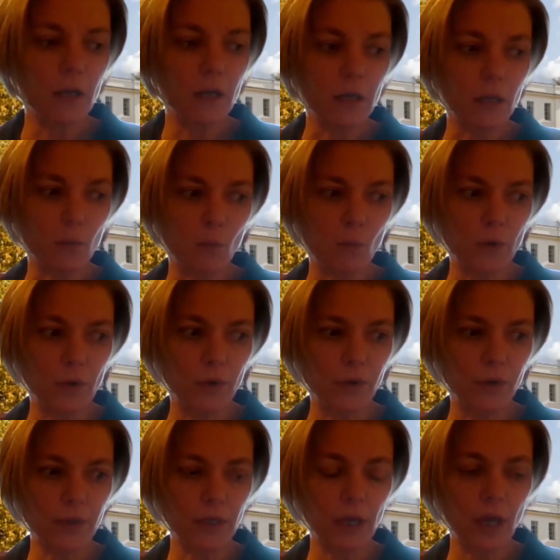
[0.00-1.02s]
can
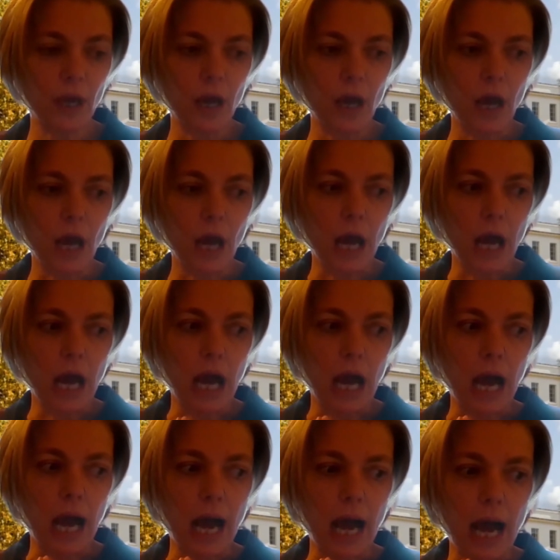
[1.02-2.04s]
work.
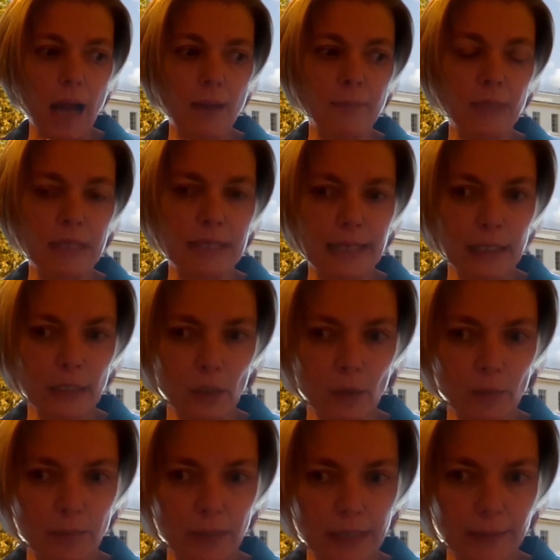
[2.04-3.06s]
I'm a
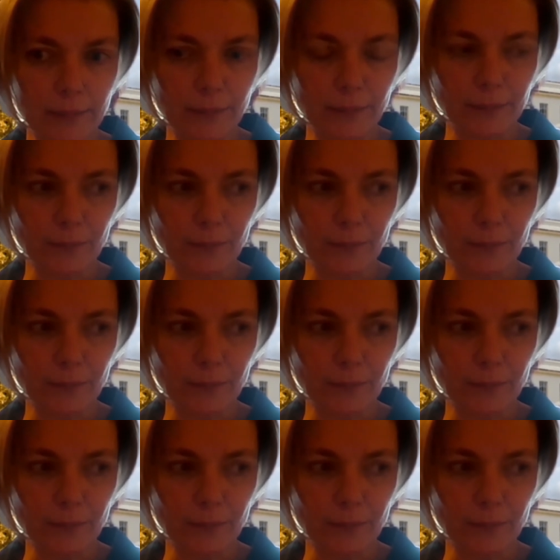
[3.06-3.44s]
little bit